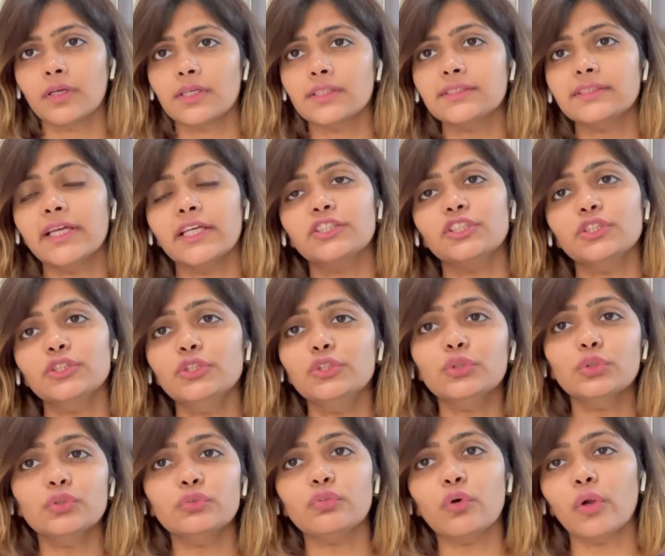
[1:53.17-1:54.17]
Section
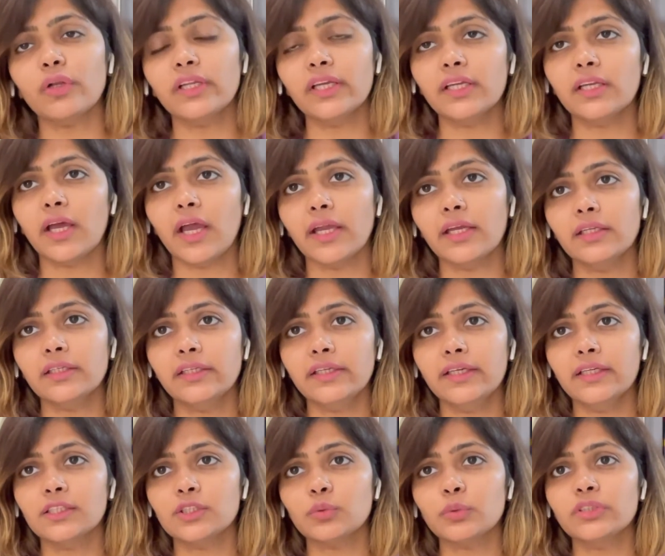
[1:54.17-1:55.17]
249
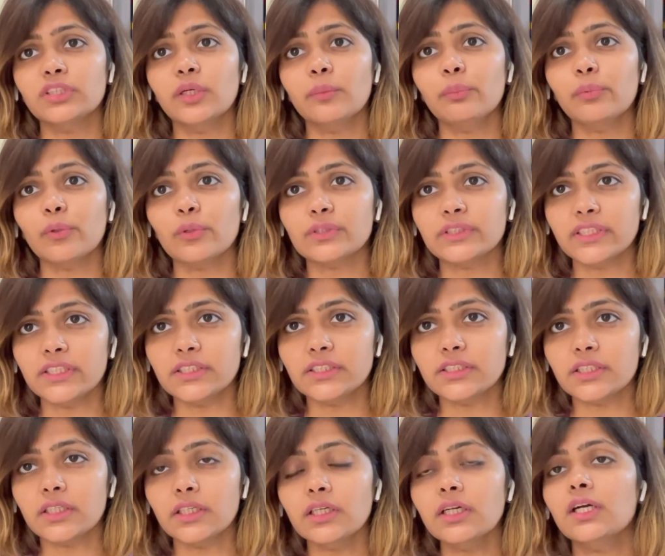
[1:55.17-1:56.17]
deals with the
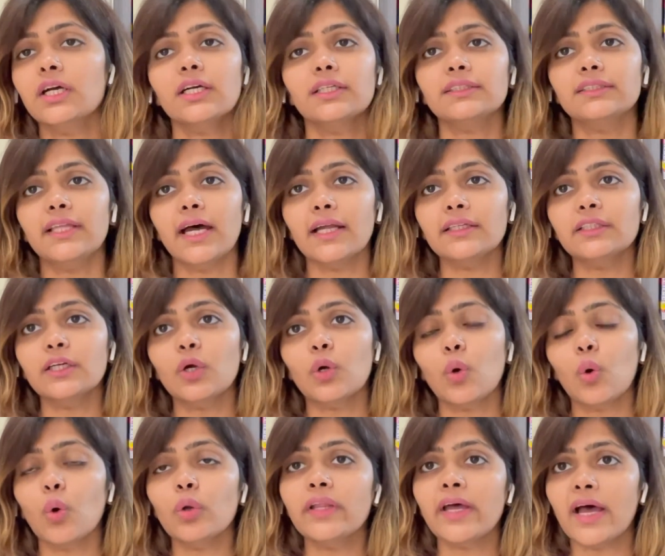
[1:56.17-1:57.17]
procedure that the
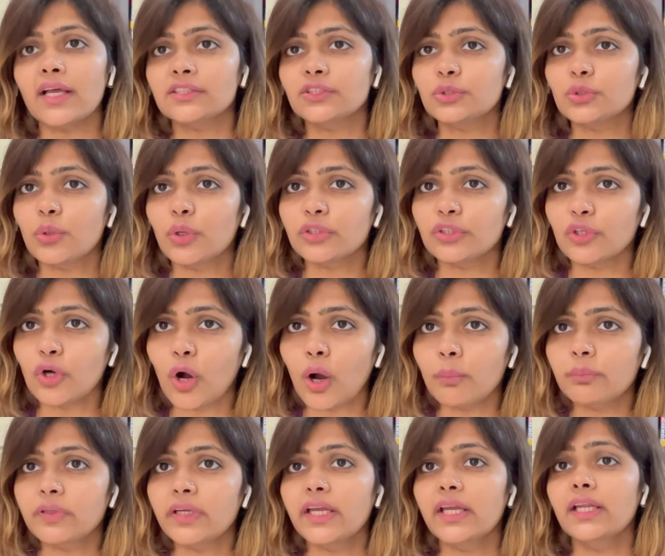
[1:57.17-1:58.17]
court has to
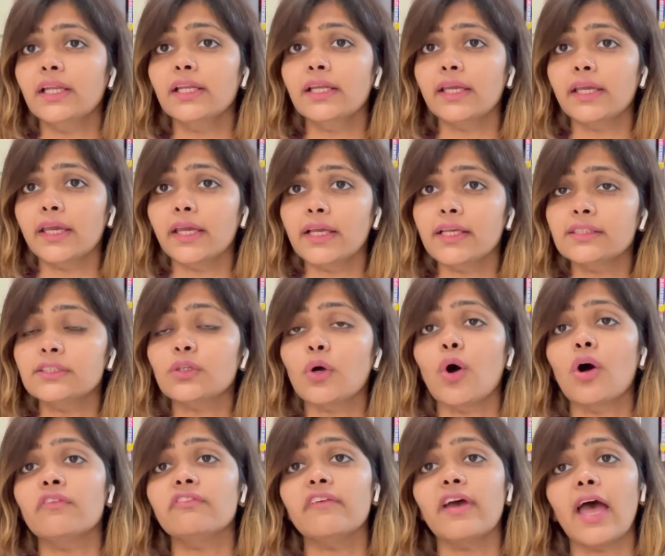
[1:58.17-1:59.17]
adopt in case
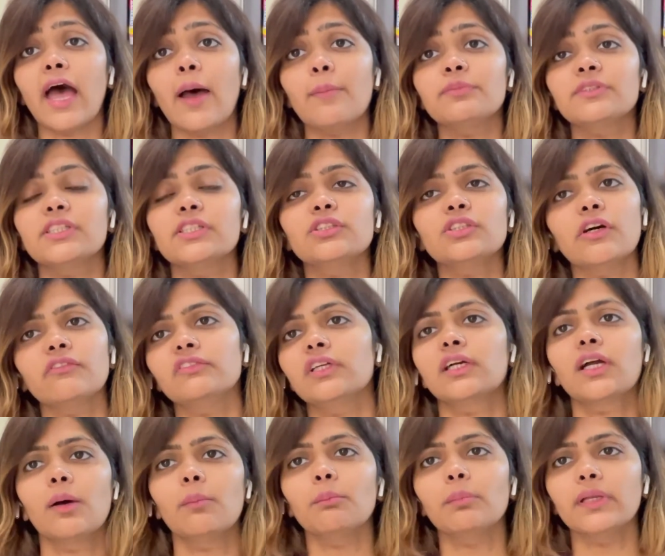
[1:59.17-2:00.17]
of absence of
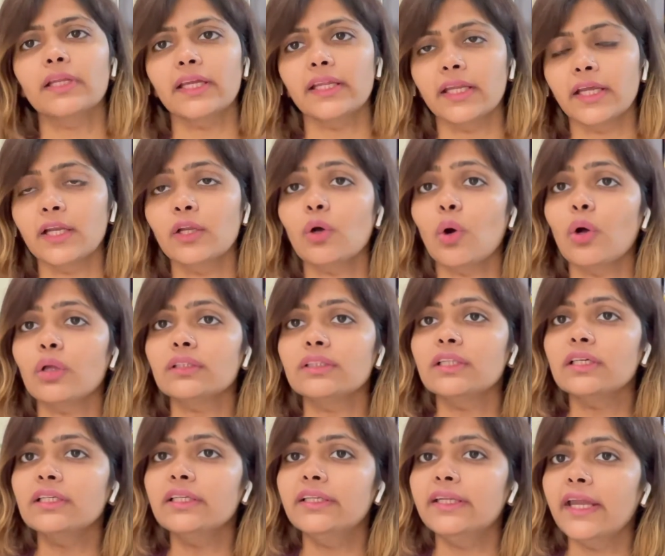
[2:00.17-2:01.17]
the complainant on
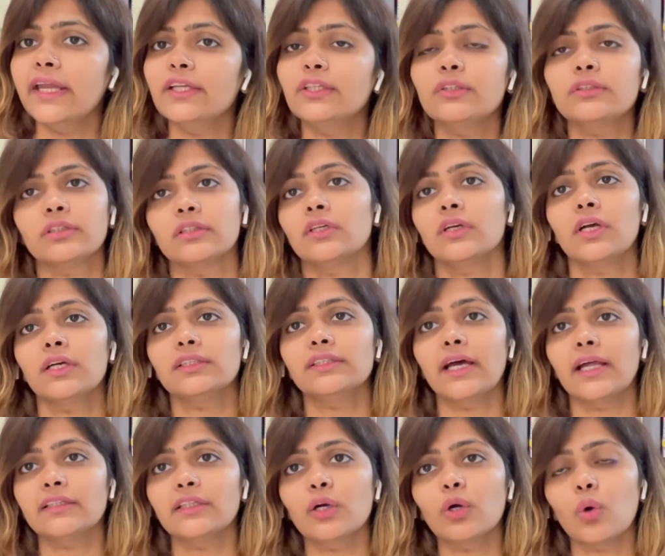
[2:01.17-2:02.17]
the date
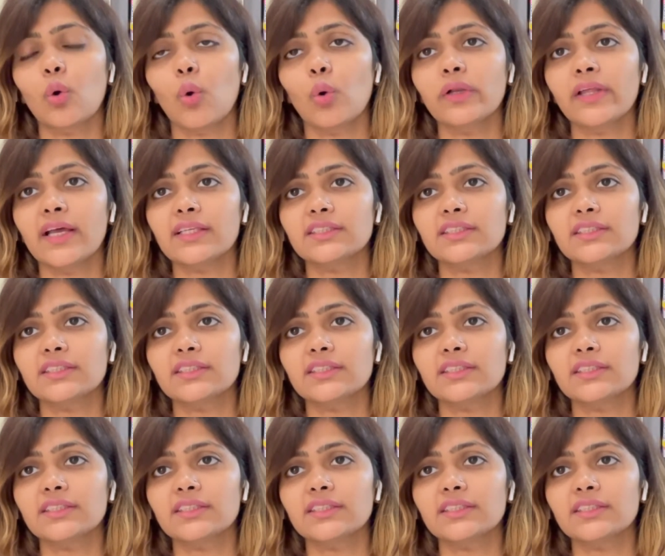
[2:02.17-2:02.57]
that the court has